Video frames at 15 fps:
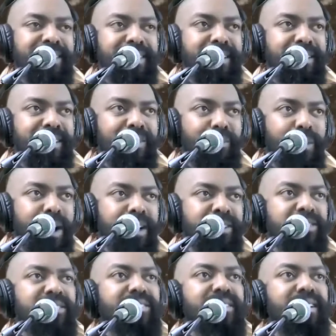here and watch
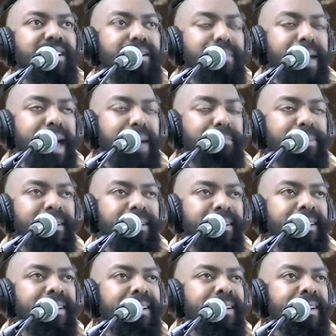happen.
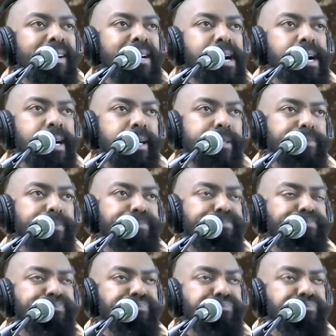So